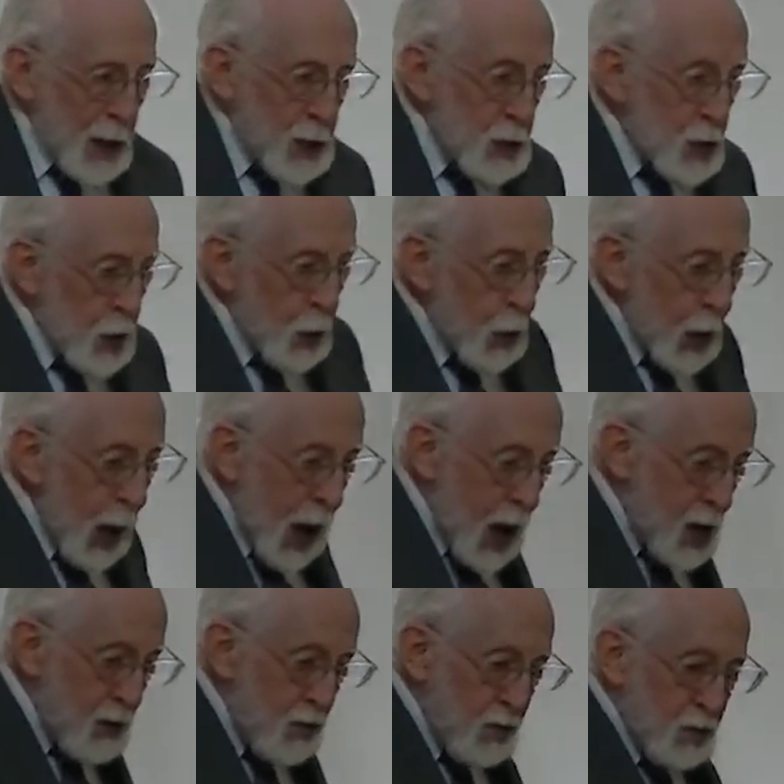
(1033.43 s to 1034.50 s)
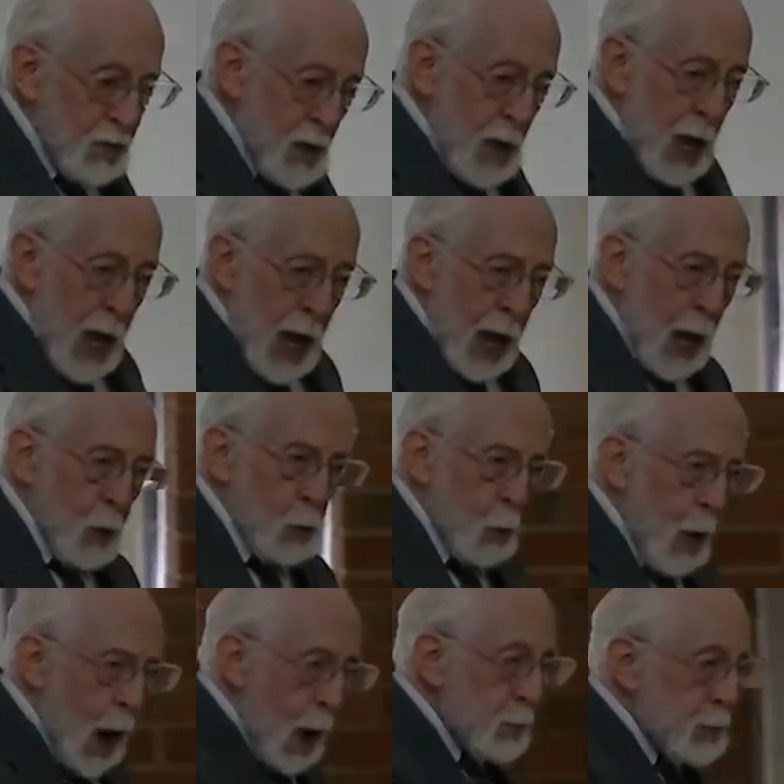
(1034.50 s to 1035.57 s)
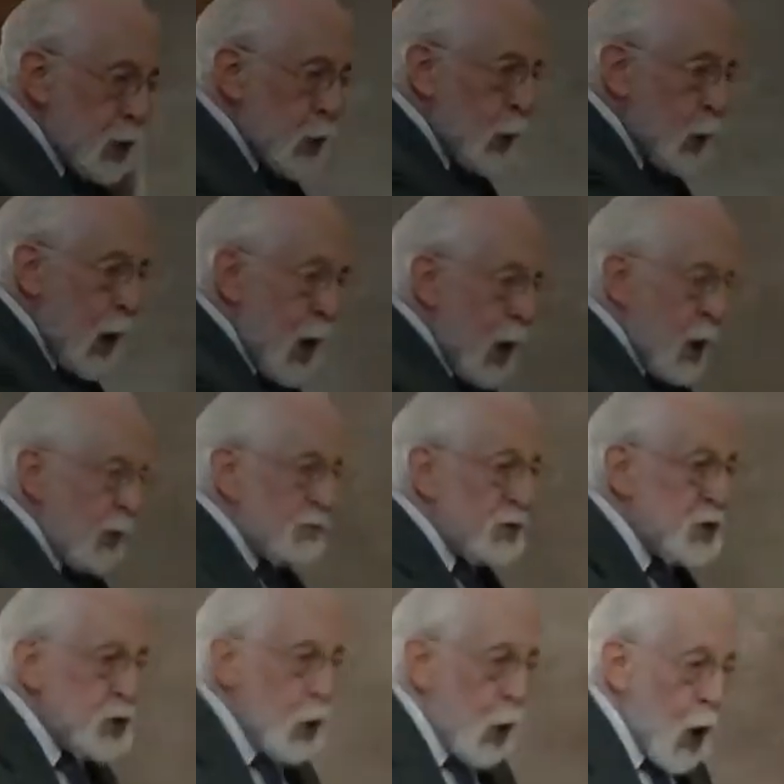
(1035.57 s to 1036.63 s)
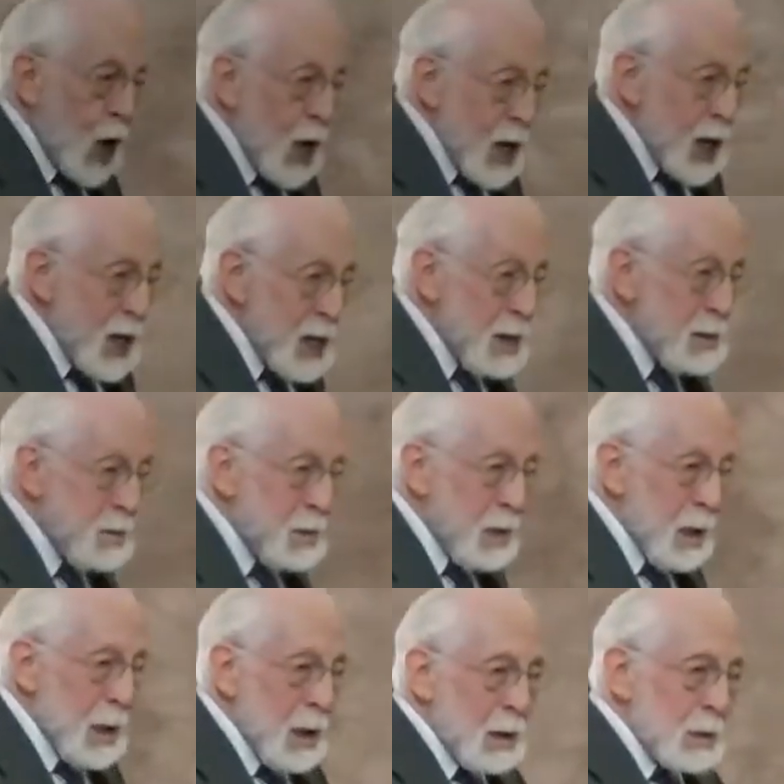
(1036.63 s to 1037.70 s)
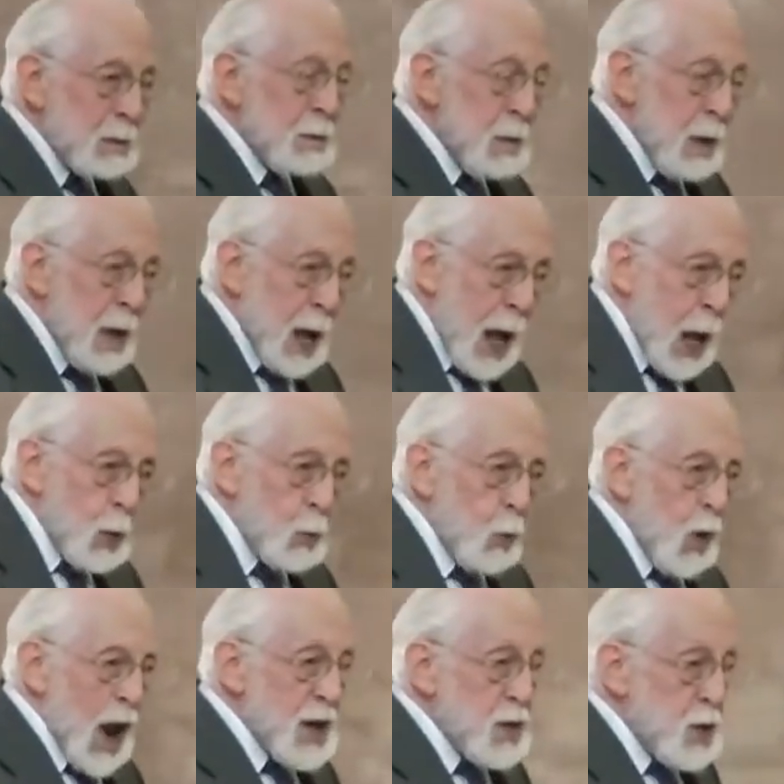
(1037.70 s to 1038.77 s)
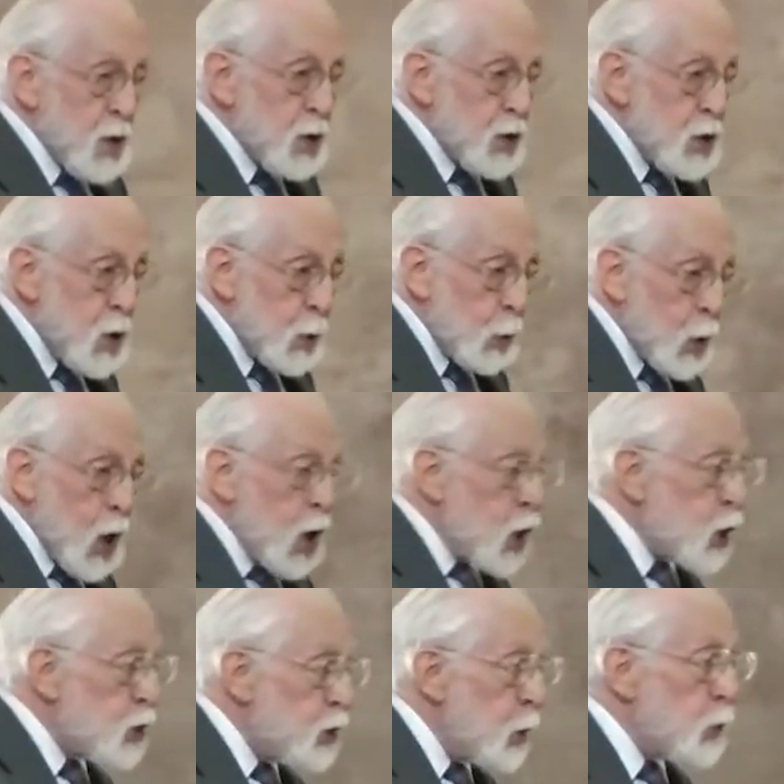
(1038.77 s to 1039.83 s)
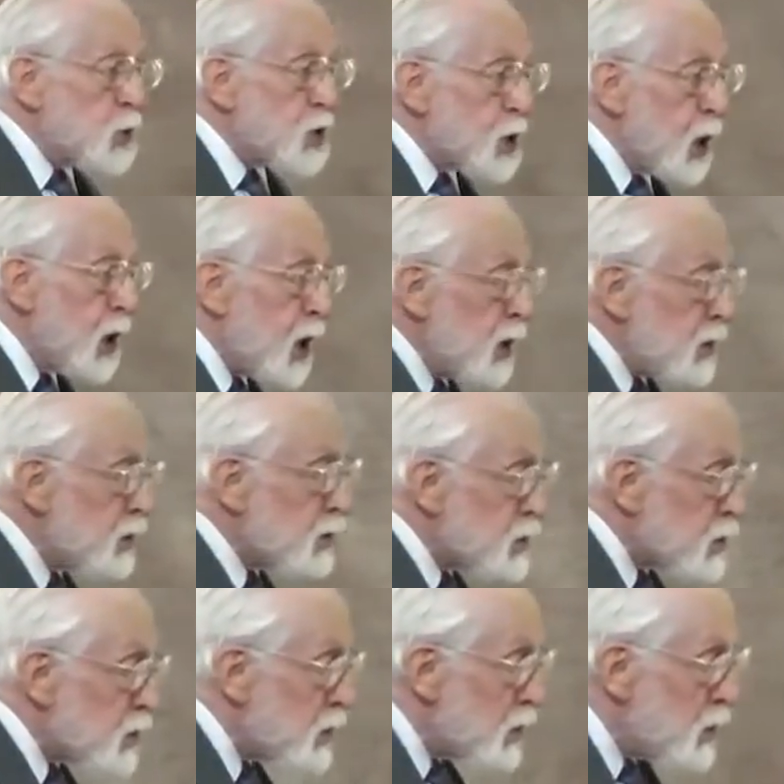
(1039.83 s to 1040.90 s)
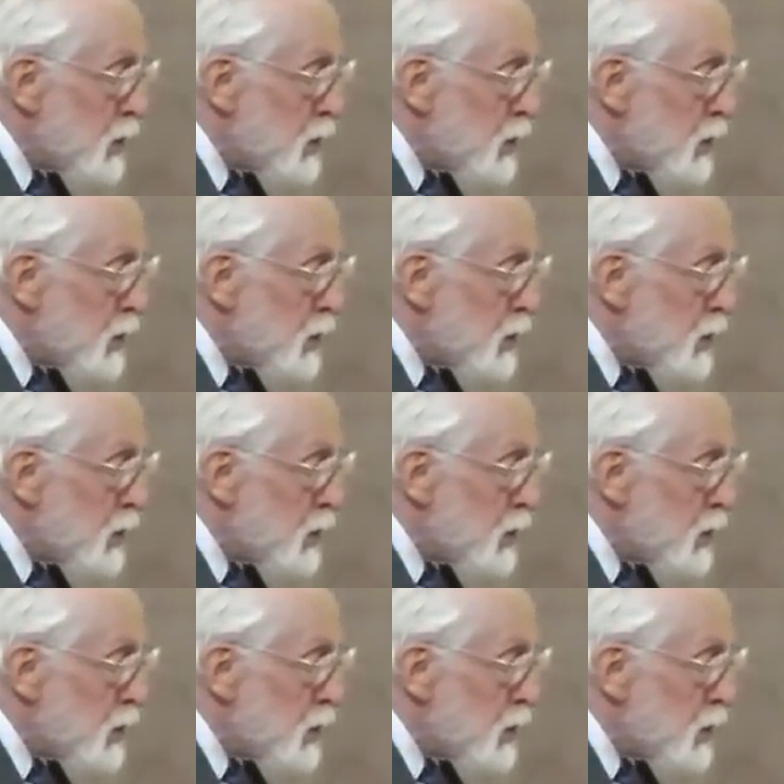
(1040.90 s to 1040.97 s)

into your life and rob you of joy and render you useless?